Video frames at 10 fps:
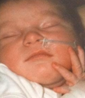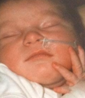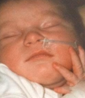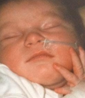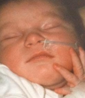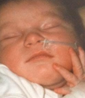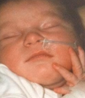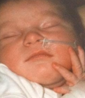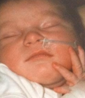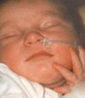and put her
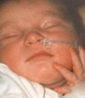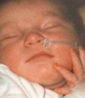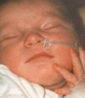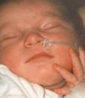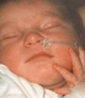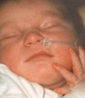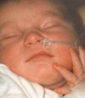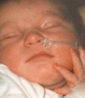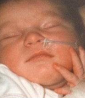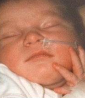on a
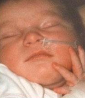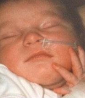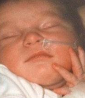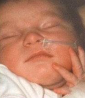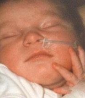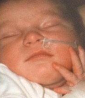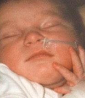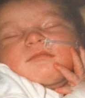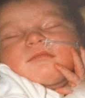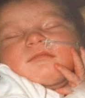dextrose drip.
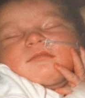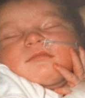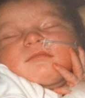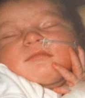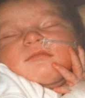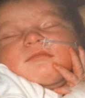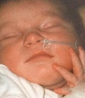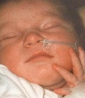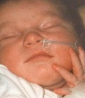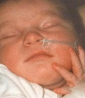And we stayed in the local
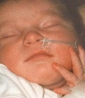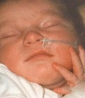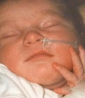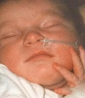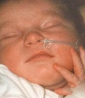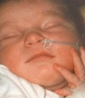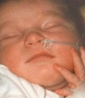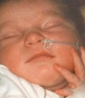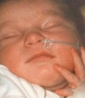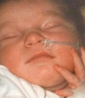hospital for 5
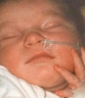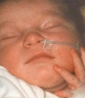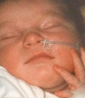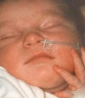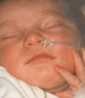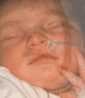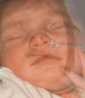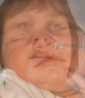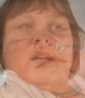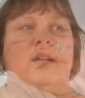days.
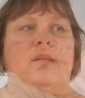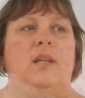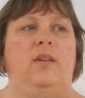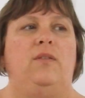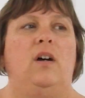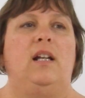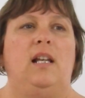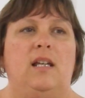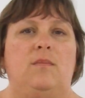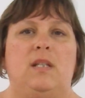They
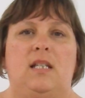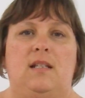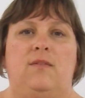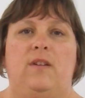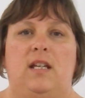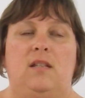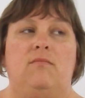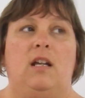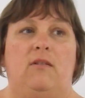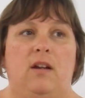finally admitted defeat
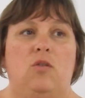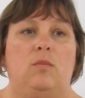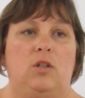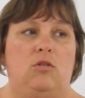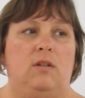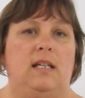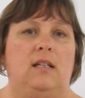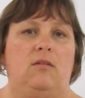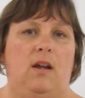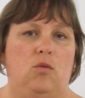and ran Great Ormond Street.
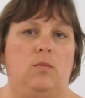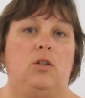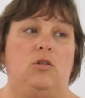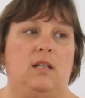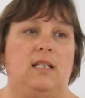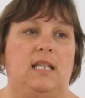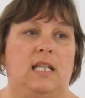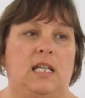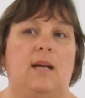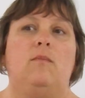And Great Ormond Street
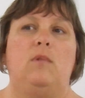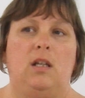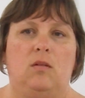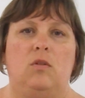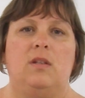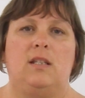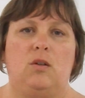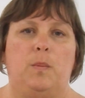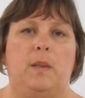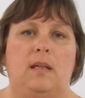said, yep, we know what this
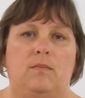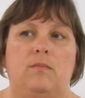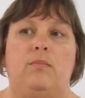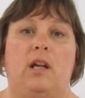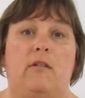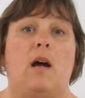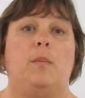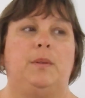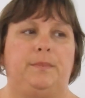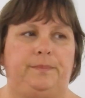could be, bring her up.